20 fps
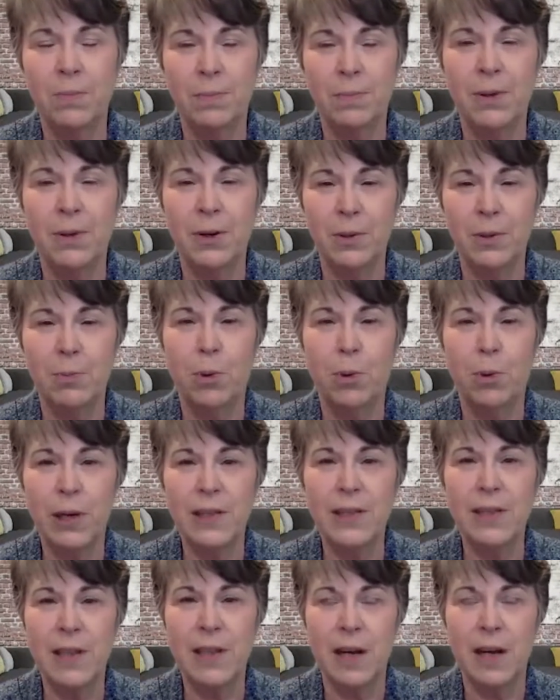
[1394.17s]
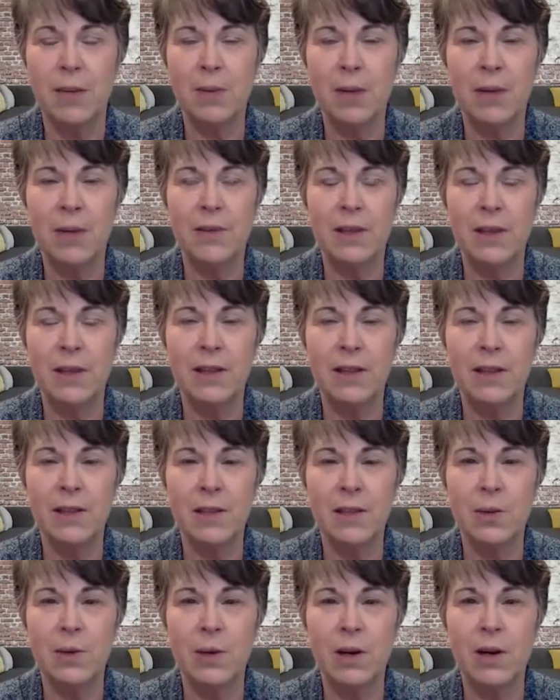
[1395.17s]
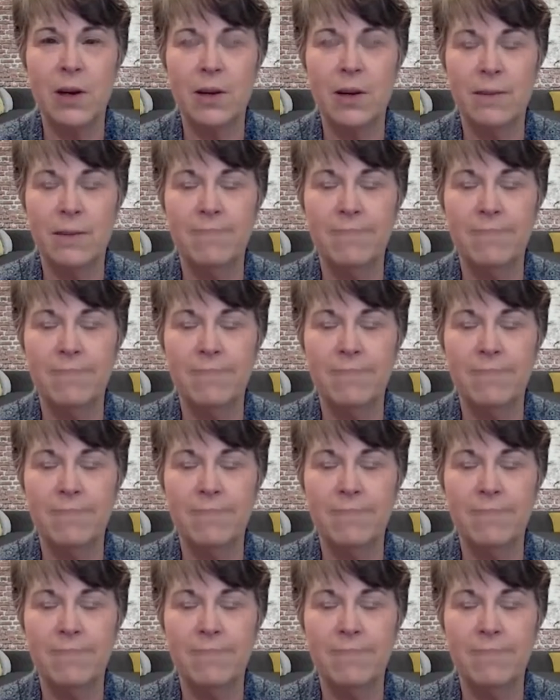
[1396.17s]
period point in time, everything that's going on.